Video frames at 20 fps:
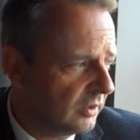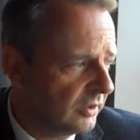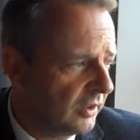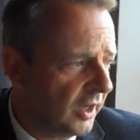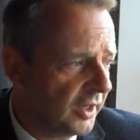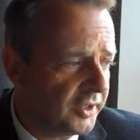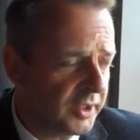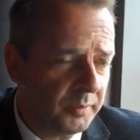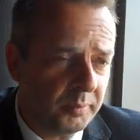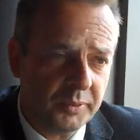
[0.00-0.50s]

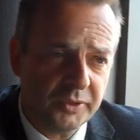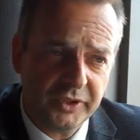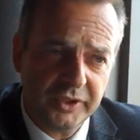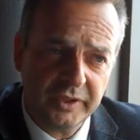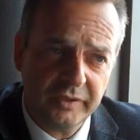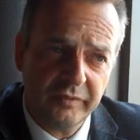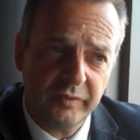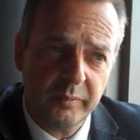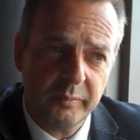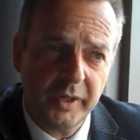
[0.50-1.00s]
90%
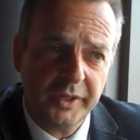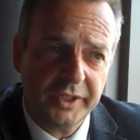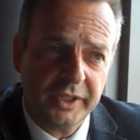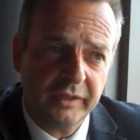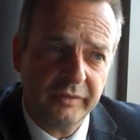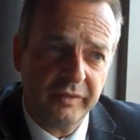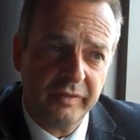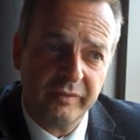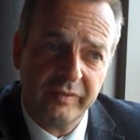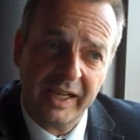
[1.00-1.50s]
of the
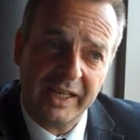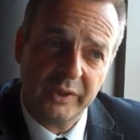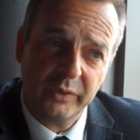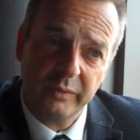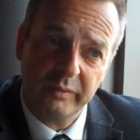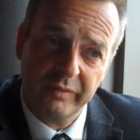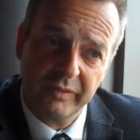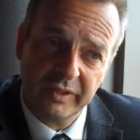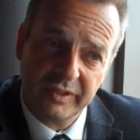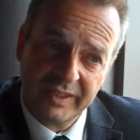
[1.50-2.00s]
money of the
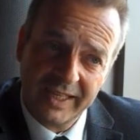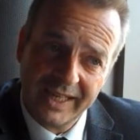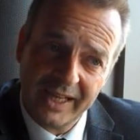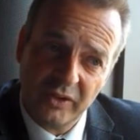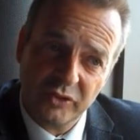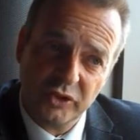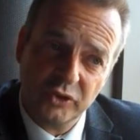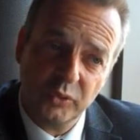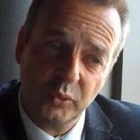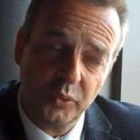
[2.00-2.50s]
value of this
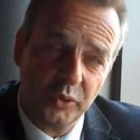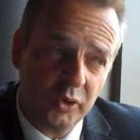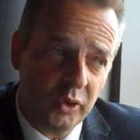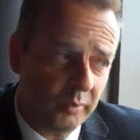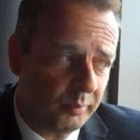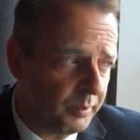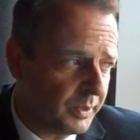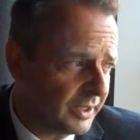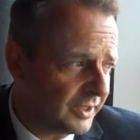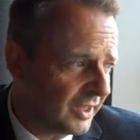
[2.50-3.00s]
house and all the
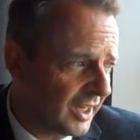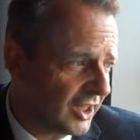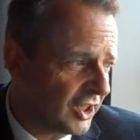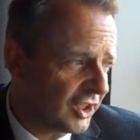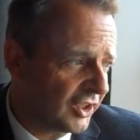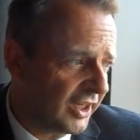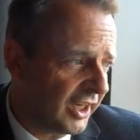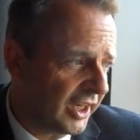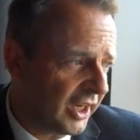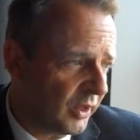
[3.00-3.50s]

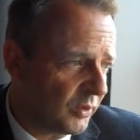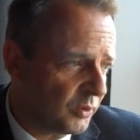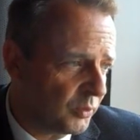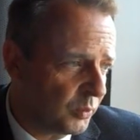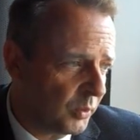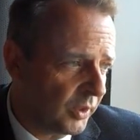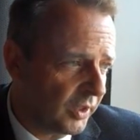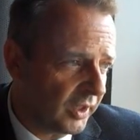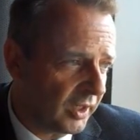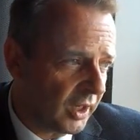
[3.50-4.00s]
compensation that
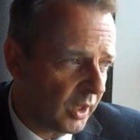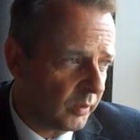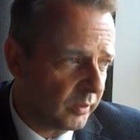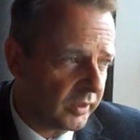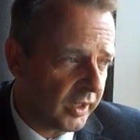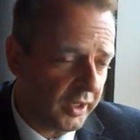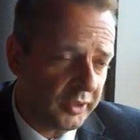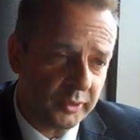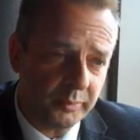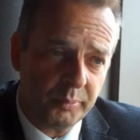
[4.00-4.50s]
goes with it, I
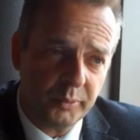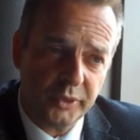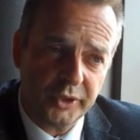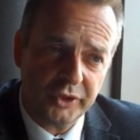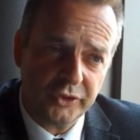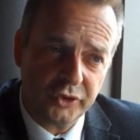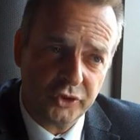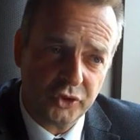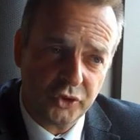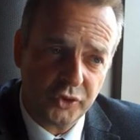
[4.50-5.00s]
would like to put
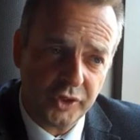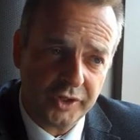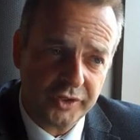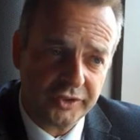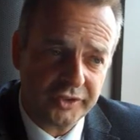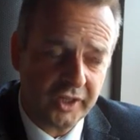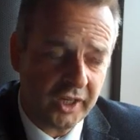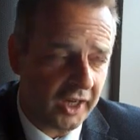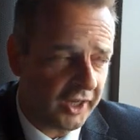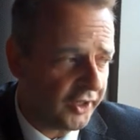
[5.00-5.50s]
into
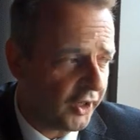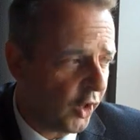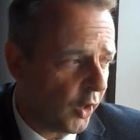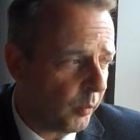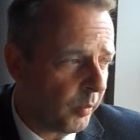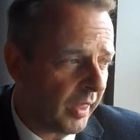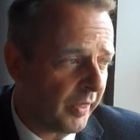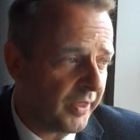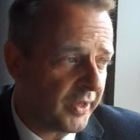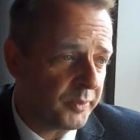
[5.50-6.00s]
trust and
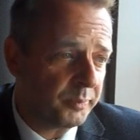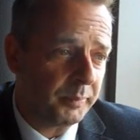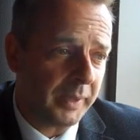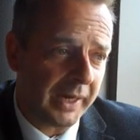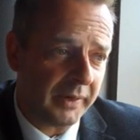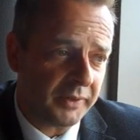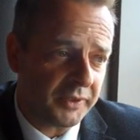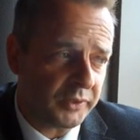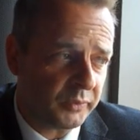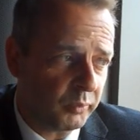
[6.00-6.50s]
hope that this
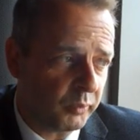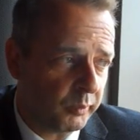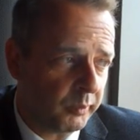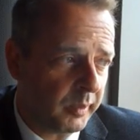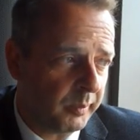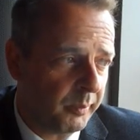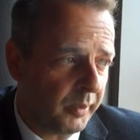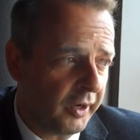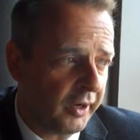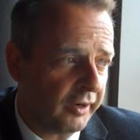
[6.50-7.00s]
barrister will
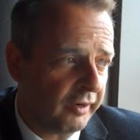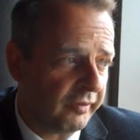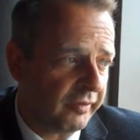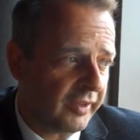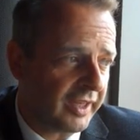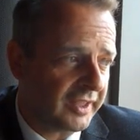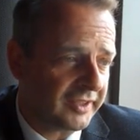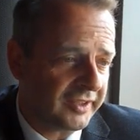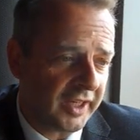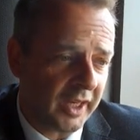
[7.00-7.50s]
be part of
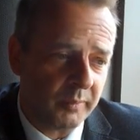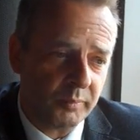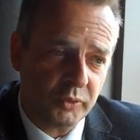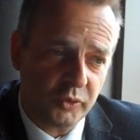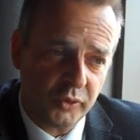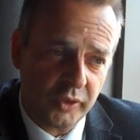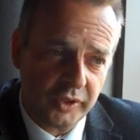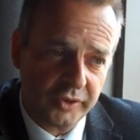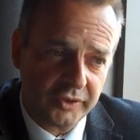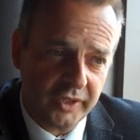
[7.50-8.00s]
that same
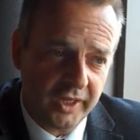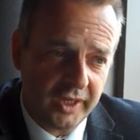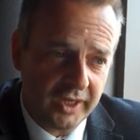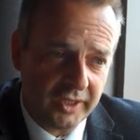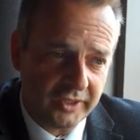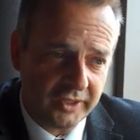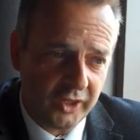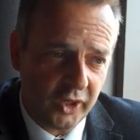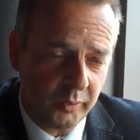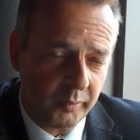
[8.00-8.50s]
trust
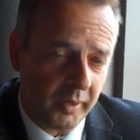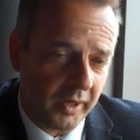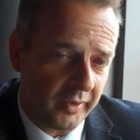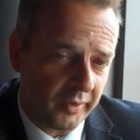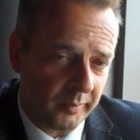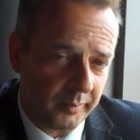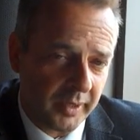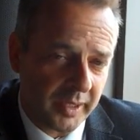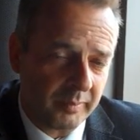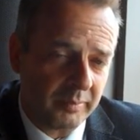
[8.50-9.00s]
to help
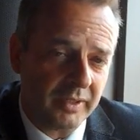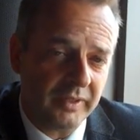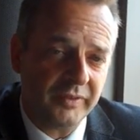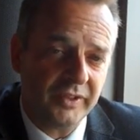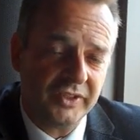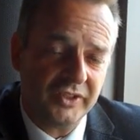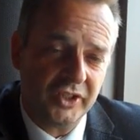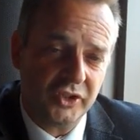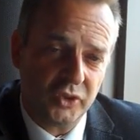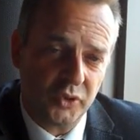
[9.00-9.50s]
other people in
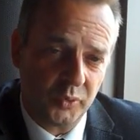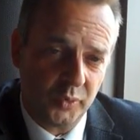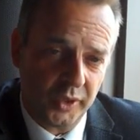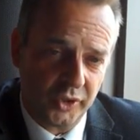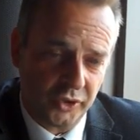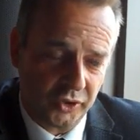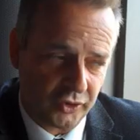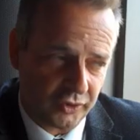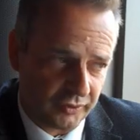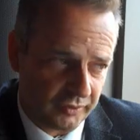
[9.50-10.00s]
this
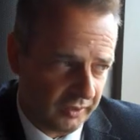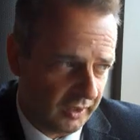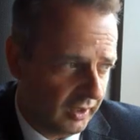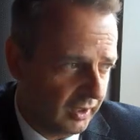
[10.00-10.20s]
situation.